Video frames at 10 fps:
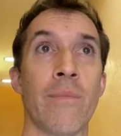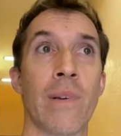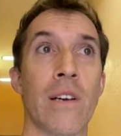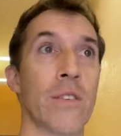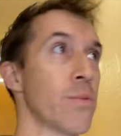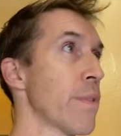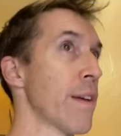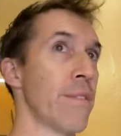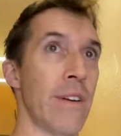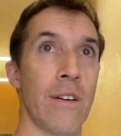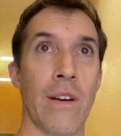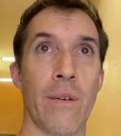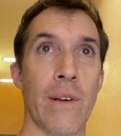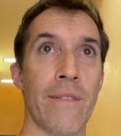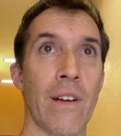because without internet
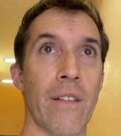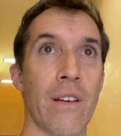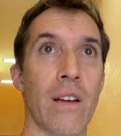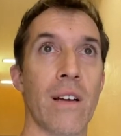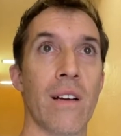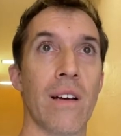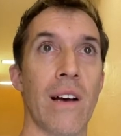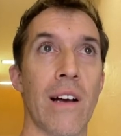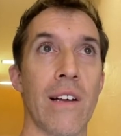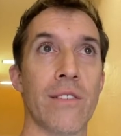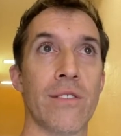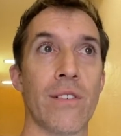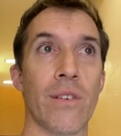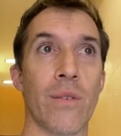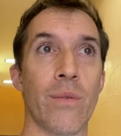we have nothing.
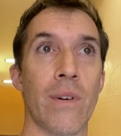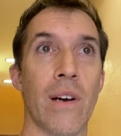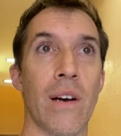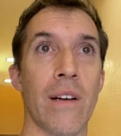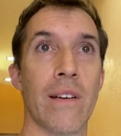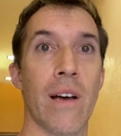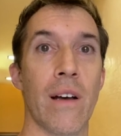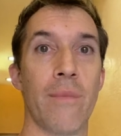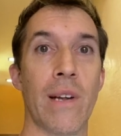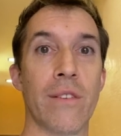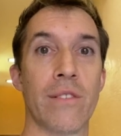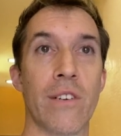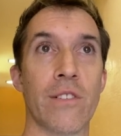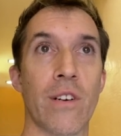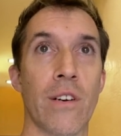So yeah, I'm
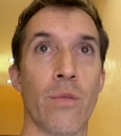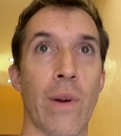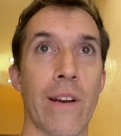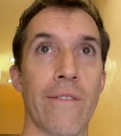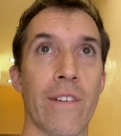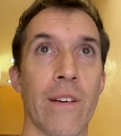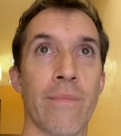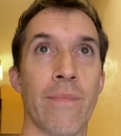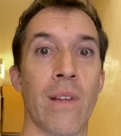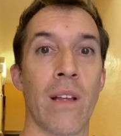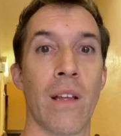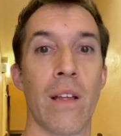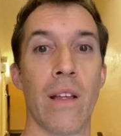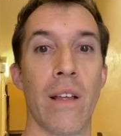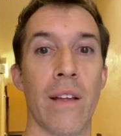downstairs here waiting for him.
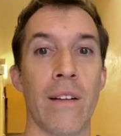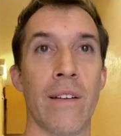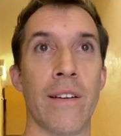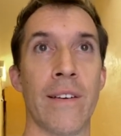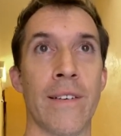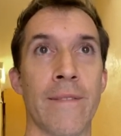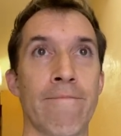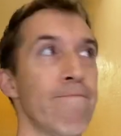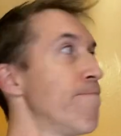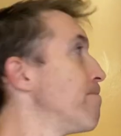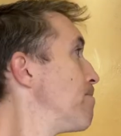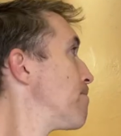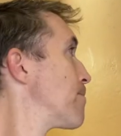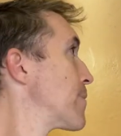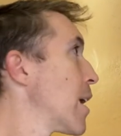And
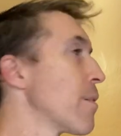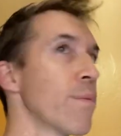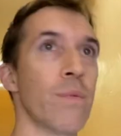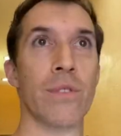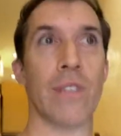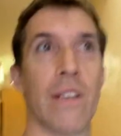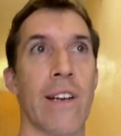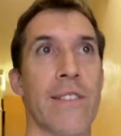yeah, we'll see you next